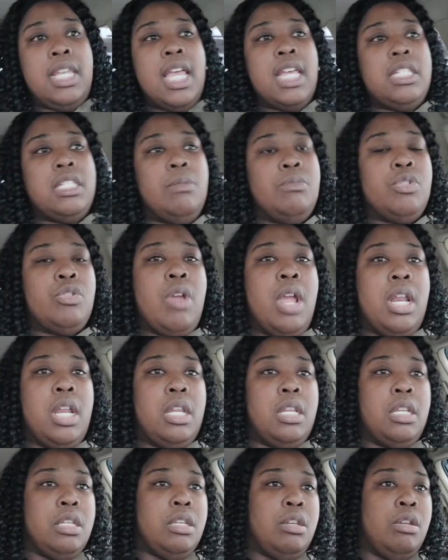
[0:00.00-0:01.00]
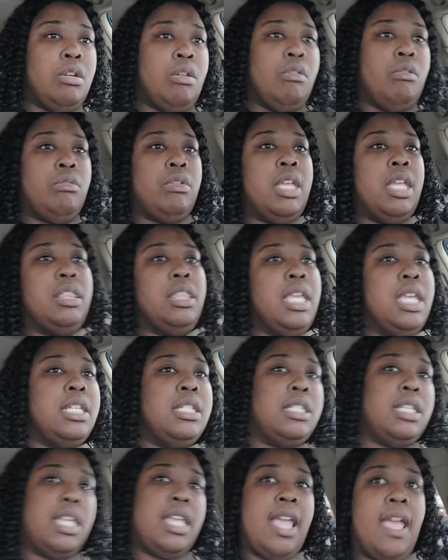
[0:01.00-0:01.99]
Yes, I'm trying to, you know, get
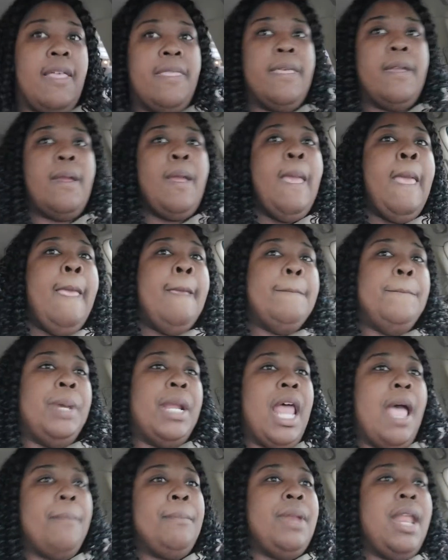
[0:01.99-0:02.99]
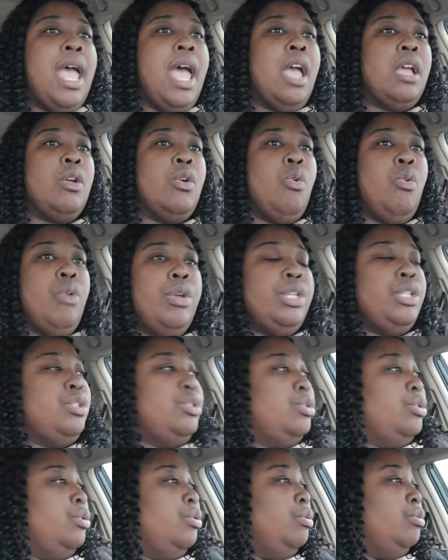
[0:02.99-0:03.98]
things together, but I'm not going
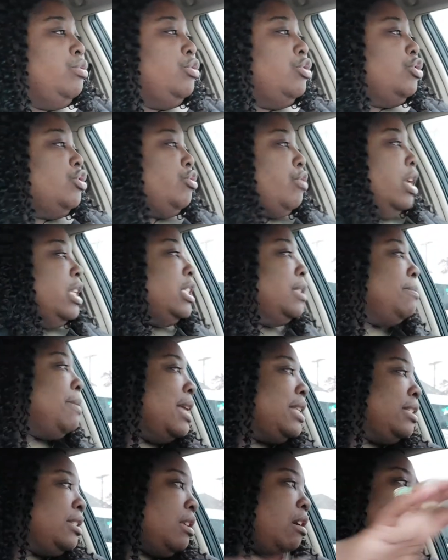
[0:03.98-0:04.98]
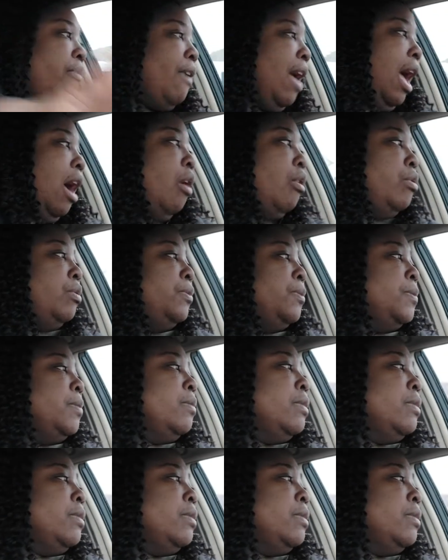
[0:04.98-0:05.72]
to stress myself out